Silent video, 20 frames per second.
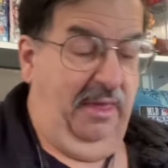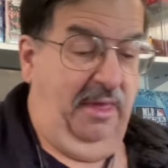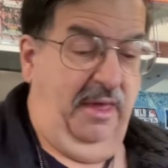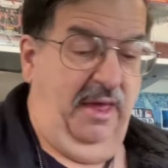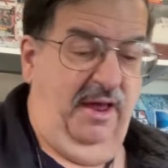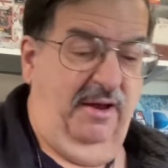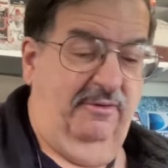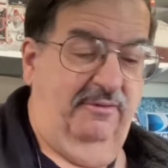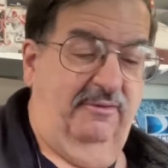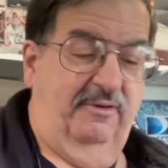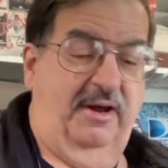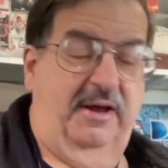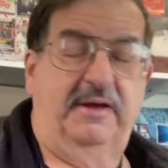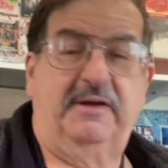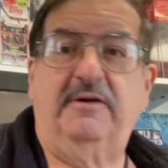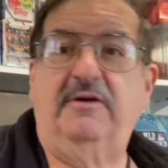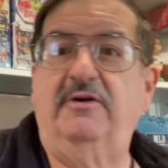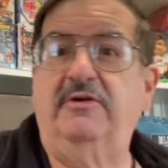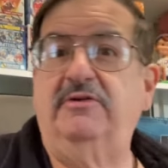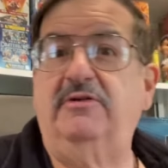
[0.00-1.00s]
All
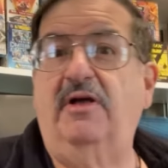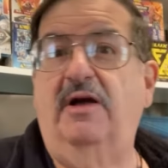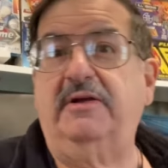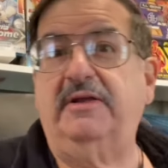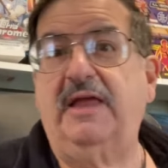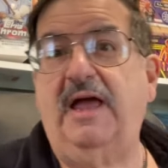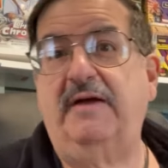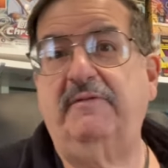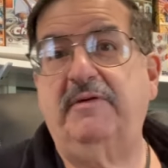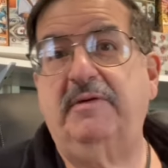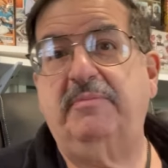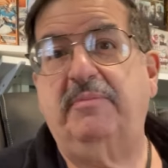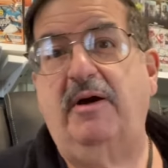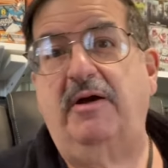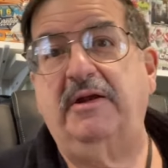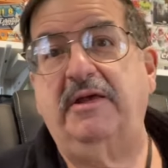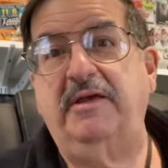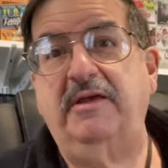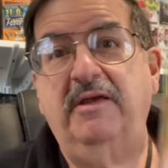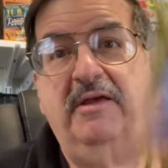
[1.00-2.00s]
right, good luck to
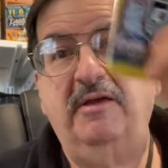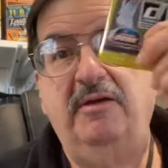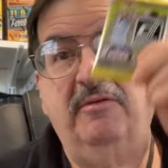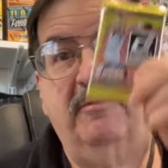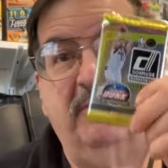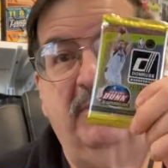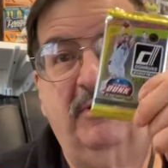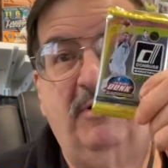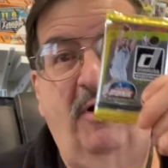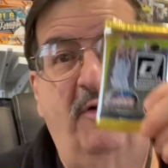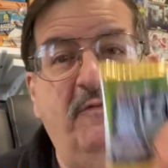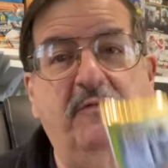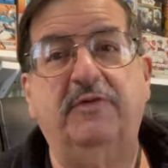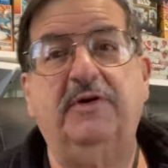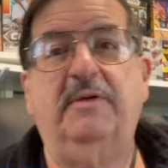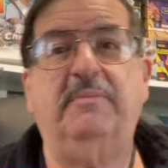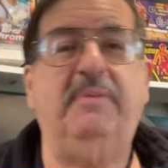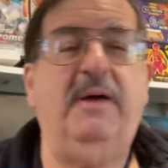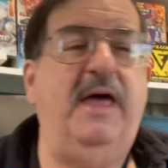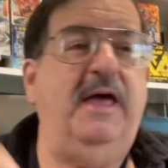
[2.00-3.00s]
everybody. We're going for
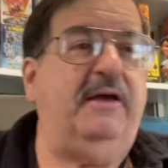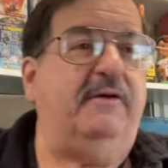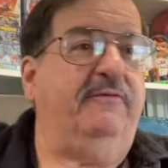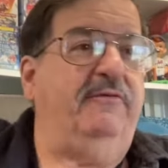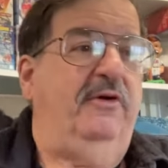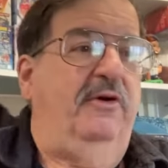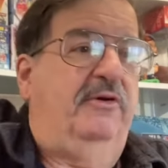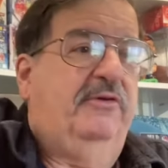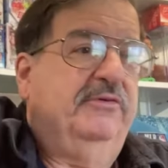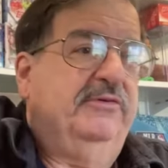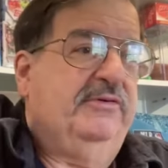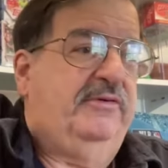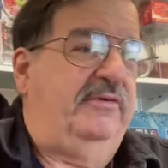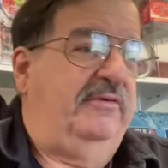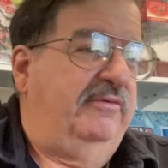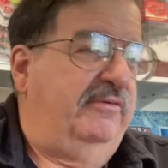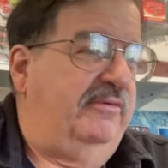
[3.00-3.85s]
the pack first.